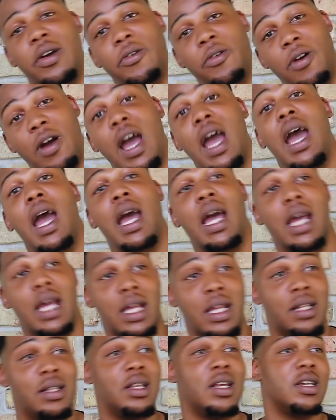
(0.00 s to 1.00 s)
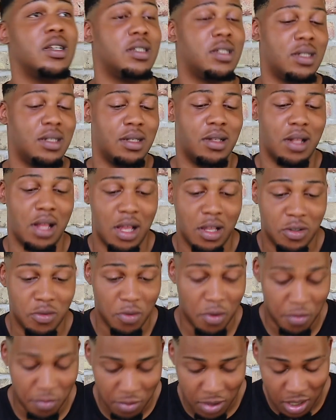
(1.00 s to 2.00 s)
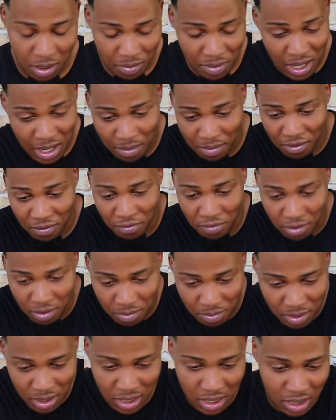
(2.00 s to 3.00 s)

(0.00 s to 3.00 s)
Right. That's what I'm aiming for, man.